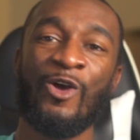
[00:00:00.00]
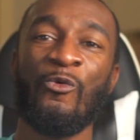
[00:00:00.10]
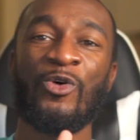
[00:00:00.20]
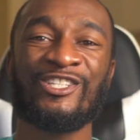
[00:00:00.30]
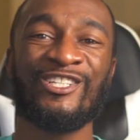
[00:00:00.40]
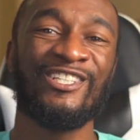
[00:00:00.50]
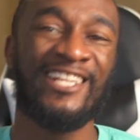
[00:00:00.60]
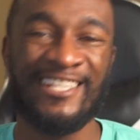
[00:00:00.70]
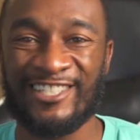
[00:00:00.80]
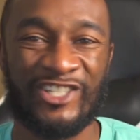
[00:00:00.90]
What's good,
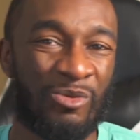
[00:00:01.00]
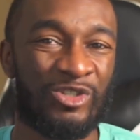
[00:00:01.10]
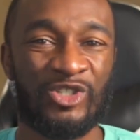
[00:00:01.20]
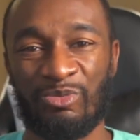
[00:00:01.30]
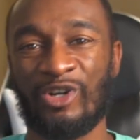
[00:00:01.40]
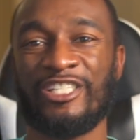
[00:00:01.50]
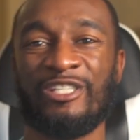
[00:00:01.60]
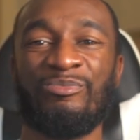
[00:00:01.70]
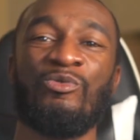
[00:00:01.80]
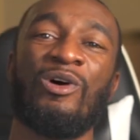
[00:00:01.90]
ladies and gentlemen? It's your boy
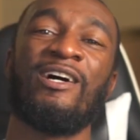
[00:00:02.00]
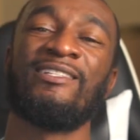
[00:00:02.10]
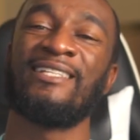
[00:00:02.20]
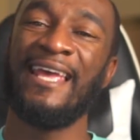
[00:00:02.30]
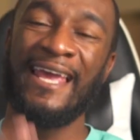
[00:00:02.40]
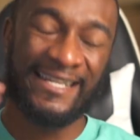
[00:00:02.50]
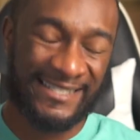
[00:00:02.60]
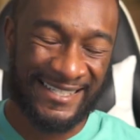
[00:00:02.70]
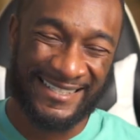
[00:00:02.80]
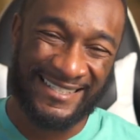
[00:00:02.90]
Justbwise, and
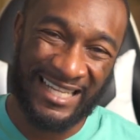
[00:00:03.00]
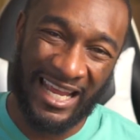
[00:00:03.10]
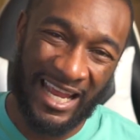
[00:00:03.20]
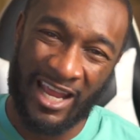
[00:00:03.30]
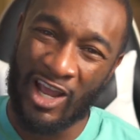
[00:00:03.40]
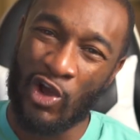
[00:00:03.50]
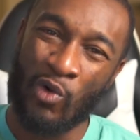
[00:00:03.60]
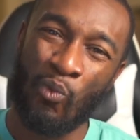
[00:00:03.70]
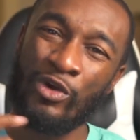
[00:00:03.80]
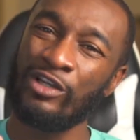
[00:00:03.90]
today
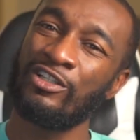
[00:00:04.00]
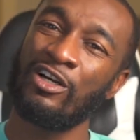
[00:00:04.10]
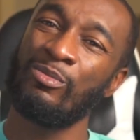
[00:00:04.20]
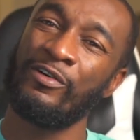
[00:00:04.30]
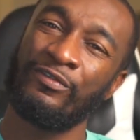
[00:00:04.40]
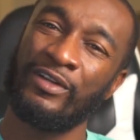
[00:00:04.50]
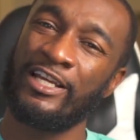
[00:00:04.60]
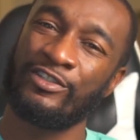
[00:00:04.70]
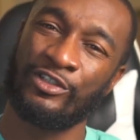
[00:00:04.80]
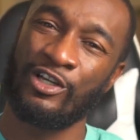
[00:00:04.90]
we're gonna talk about
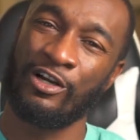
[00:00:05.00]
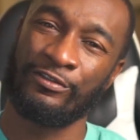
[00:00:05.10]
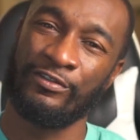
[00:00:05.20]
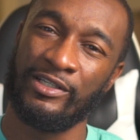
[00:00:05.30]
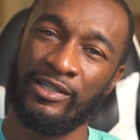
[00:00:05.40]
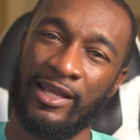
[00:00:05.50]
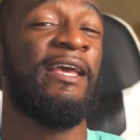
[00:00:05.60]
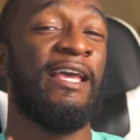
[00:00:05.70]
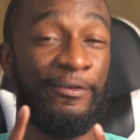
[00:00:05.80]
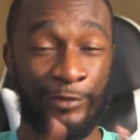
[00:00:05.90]
flash photography.
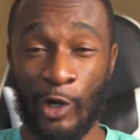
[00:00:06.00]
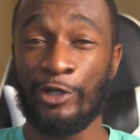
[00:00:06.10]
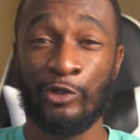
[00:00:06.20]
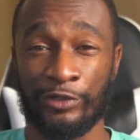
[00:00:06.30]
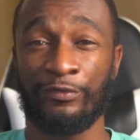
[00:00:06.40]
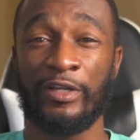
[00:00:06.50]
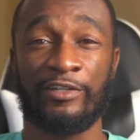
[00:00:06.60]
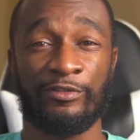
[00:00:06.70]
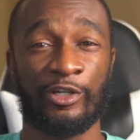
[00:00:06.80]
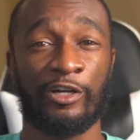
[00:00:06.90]
If you are new to
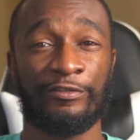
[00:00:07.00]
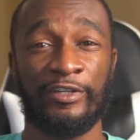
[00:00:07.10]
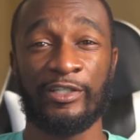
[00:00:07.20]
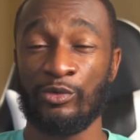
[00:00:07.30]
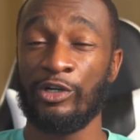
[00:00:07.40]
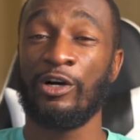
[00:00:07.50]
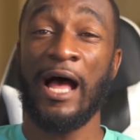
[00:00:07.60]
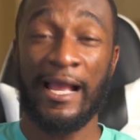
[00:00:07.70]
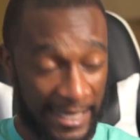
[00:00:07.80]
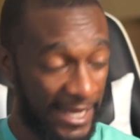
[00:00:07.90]
flash photography as well,
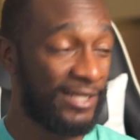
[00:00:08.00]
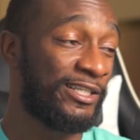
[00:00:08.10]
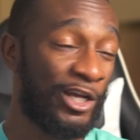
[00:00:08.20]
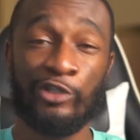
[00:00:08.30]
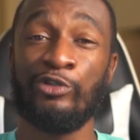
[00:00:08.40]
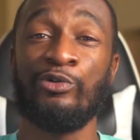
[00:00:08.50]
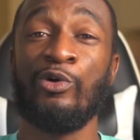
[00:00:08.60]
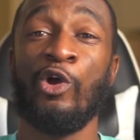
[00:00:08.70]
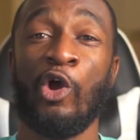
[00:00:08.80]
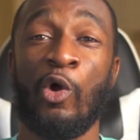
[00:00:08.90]
I can tell you
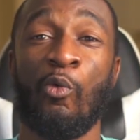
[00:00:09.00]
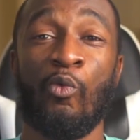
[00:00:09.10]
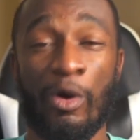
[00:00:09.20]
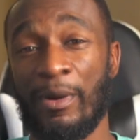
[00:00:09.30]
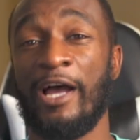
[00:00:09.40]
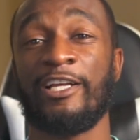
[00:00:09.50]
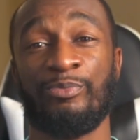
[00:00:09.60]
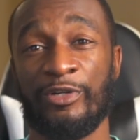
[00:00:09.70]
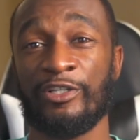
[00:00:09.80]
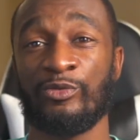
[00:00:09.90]
what my
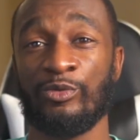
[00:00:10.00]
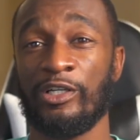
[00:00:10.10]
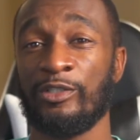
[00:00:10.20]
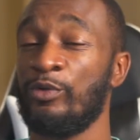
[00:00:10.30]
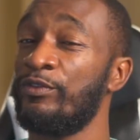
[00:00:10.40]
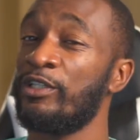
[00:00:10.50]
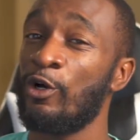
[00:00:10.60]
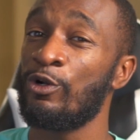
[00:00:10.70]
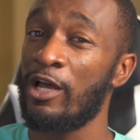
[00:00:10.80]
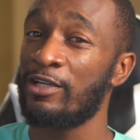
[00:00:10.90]
experience was with the
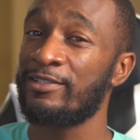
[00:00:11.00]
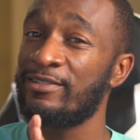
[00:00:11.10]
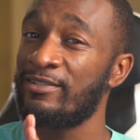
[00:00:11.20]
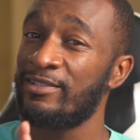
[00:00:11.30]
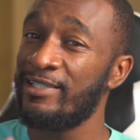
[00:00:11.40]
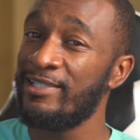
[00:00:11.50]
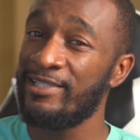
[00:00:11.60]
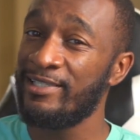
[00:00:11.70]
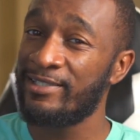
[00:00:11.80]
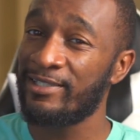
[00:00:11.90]
Godox
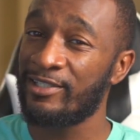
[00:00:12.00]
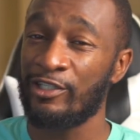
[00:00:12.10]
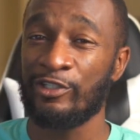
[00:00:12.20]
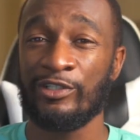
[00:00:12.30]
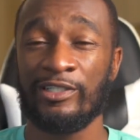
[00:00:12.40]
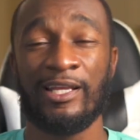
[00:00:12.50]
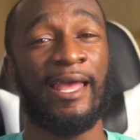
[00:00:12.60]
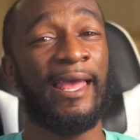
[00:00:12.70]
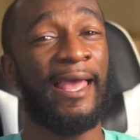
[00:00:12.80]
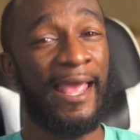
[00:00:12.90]
TT600
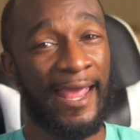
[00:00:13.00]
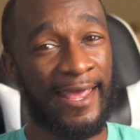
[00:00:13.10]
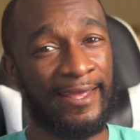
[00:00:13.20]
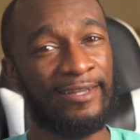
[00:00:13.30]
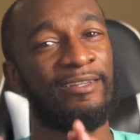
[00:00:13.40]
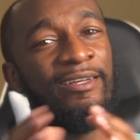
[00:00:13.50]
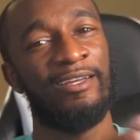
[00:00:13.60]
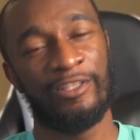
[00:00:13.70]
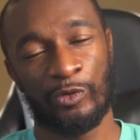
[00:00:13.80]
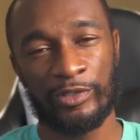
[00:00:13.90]
and
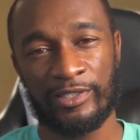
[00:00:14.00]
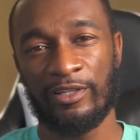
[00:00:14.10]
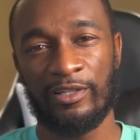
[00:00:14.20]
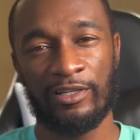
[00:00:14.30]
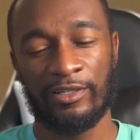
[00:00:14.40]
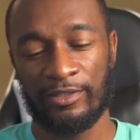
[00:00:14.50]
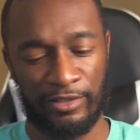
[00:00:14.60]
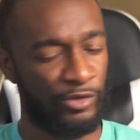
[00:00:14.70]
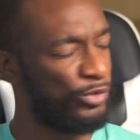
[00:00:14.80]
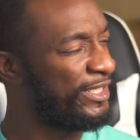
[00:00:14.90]
the
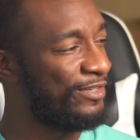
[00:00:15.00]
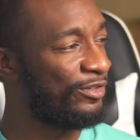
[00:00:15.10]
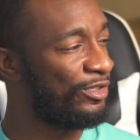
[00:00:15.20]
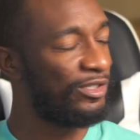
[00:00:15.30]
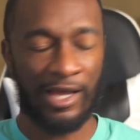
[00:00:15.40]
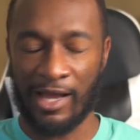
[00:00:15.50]
receiver.